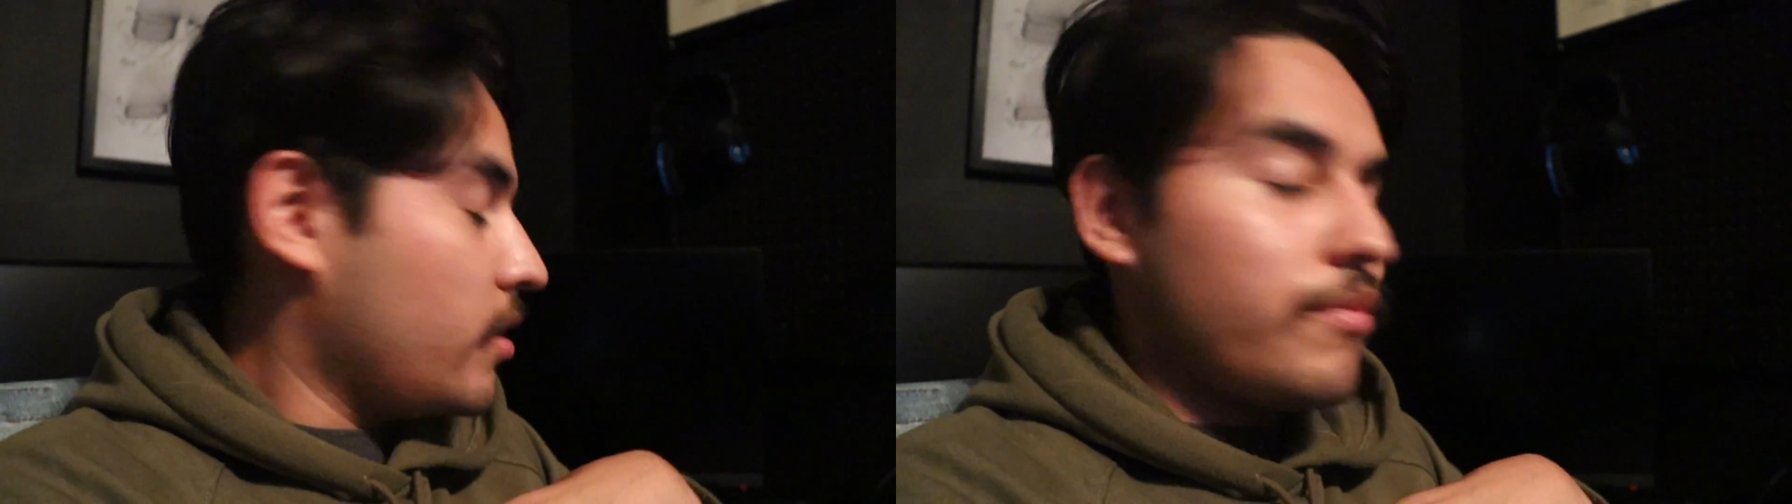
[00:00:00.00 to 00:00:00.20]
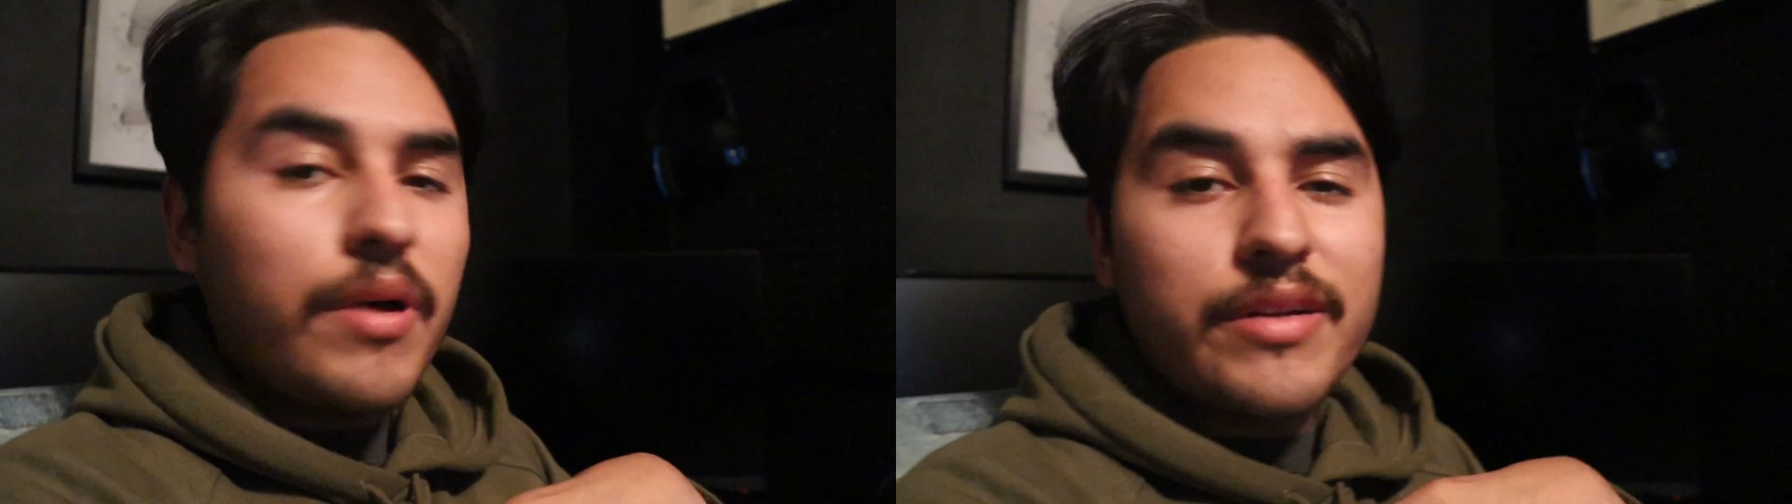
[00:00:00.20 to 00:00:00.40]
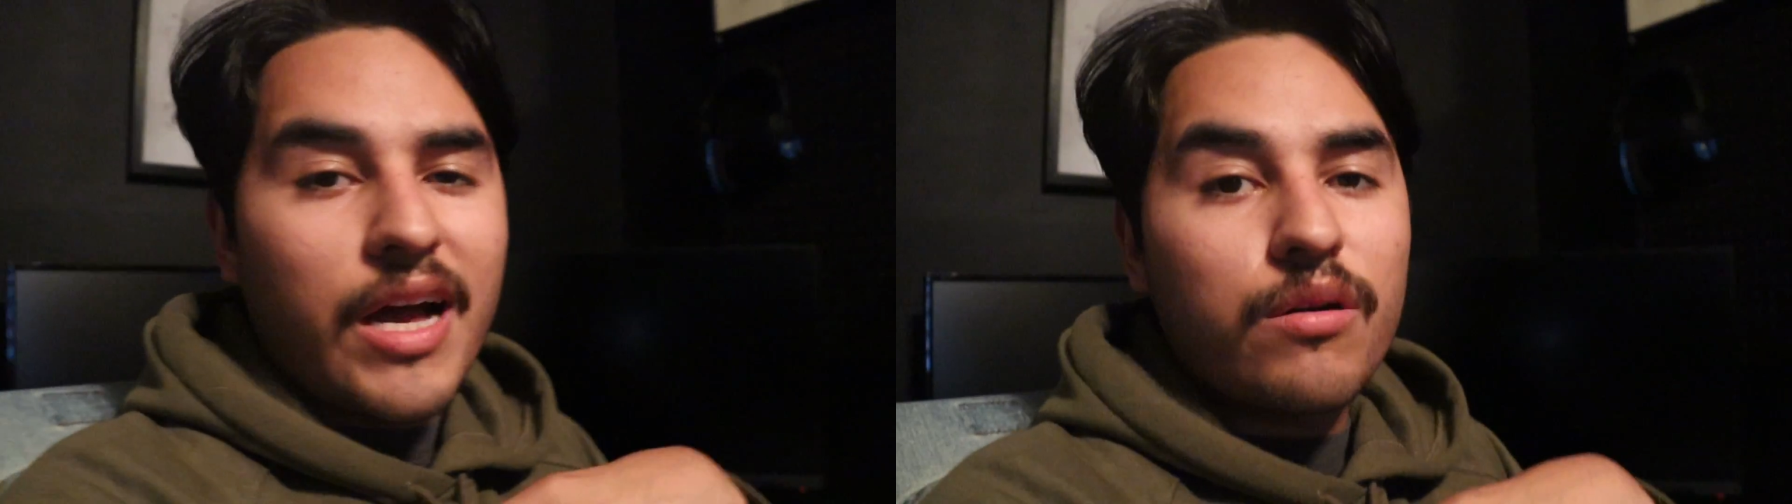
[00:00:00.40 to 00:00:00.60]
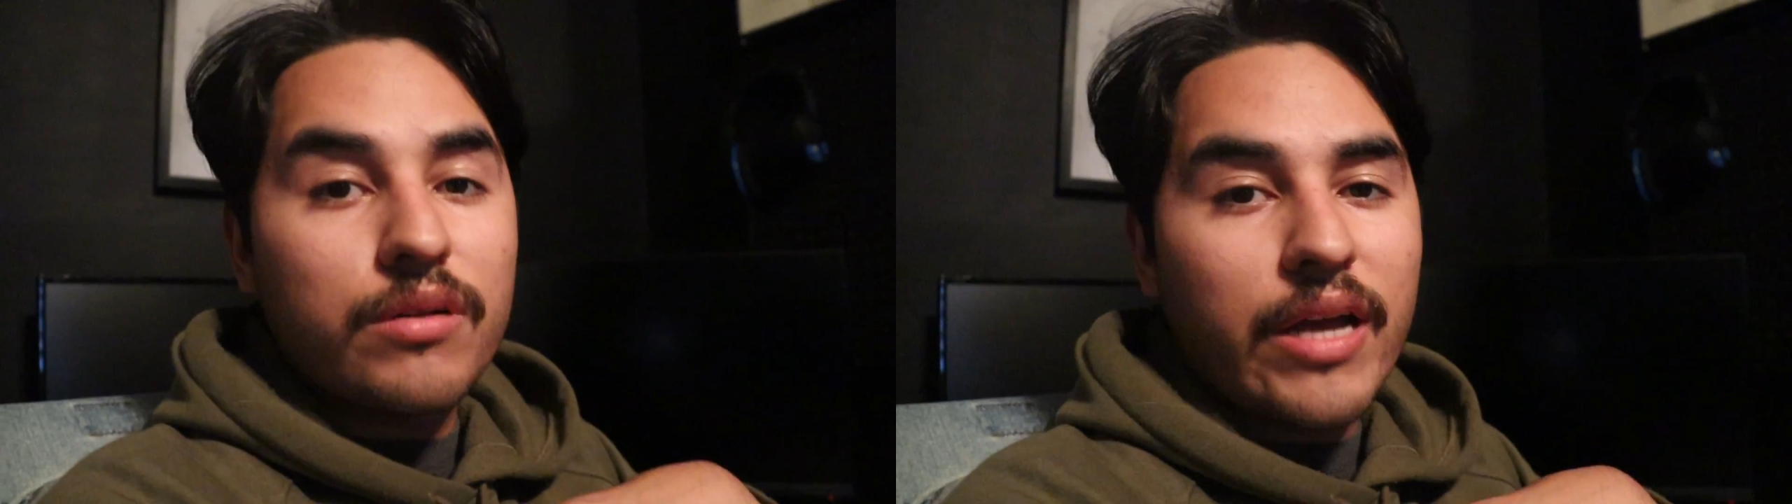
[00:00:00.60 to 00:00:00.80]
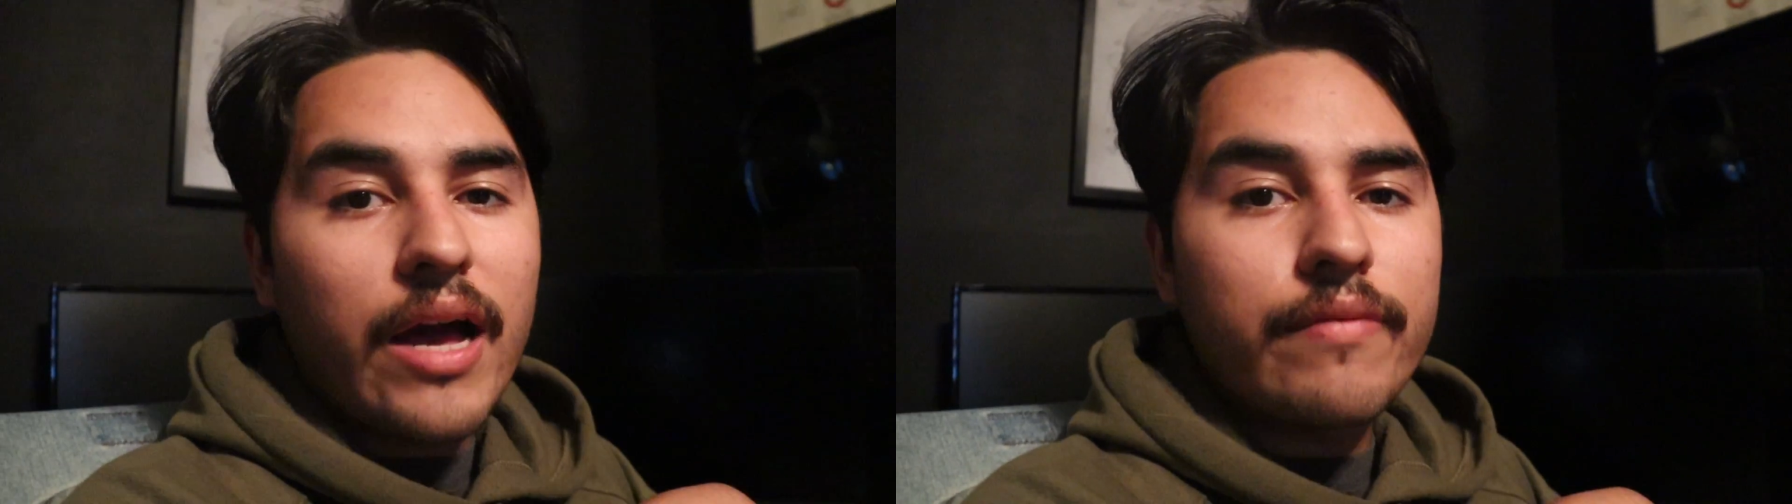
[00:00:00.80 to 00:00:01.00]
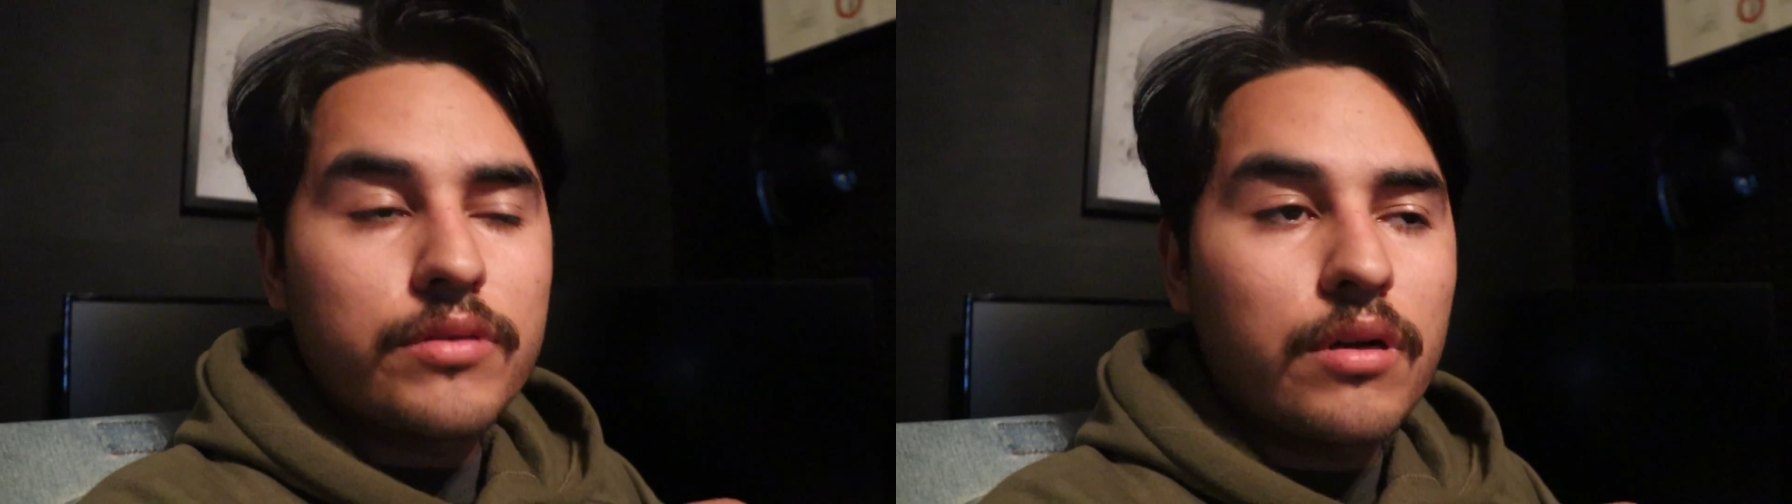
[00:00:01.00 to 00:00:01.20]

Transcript: about an hour and a half to